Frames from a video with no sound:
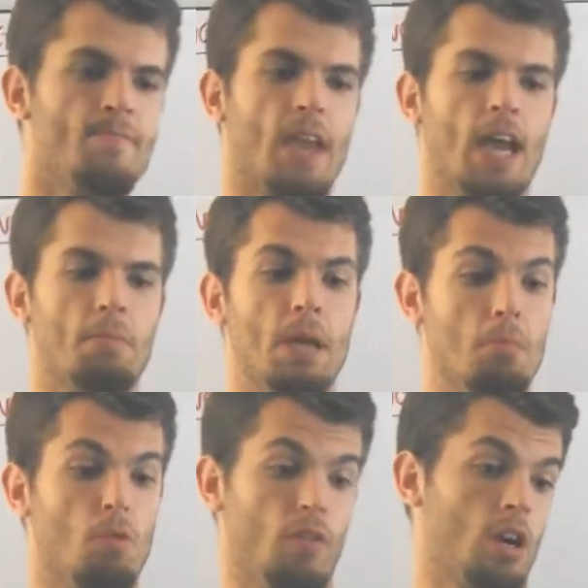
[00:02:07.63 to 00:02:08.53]
and
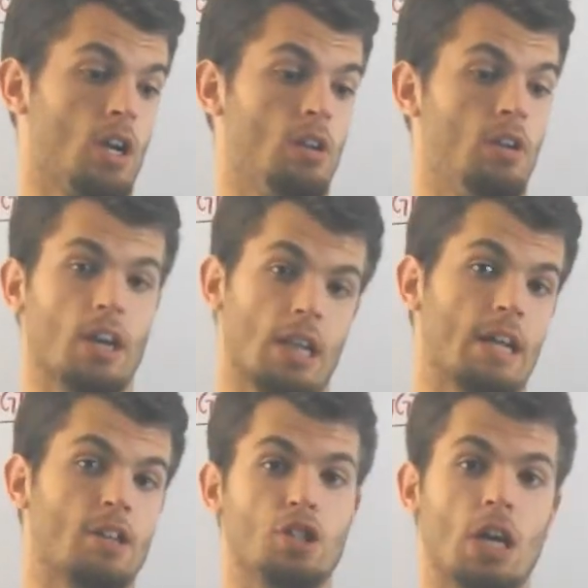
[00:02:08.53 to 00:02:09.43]
people fucking neglect
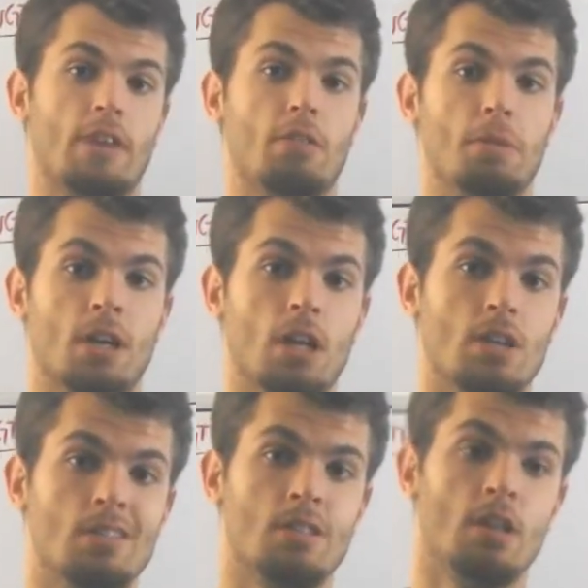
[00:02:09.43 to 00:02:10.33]
the shit out of it
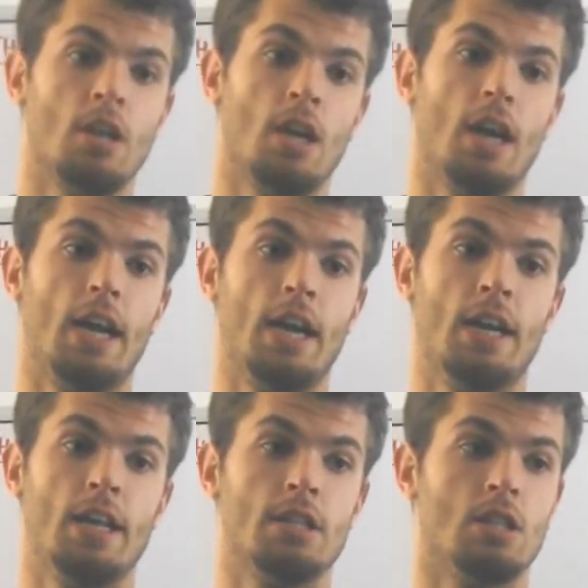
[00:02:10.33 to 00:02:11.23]
because it
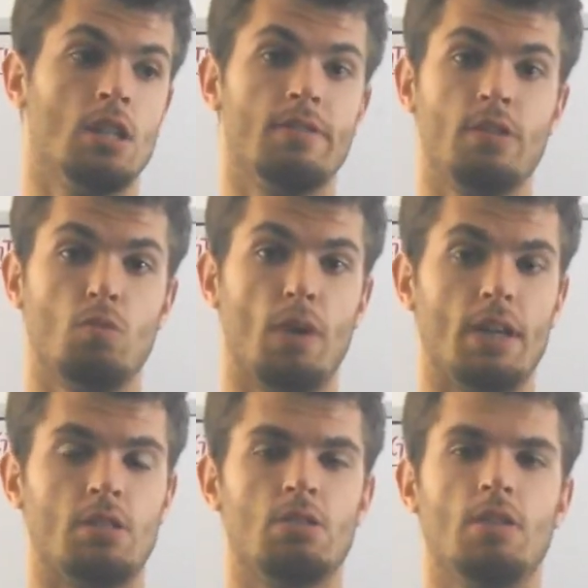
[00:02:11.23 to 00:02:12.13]
isn't lifting weights.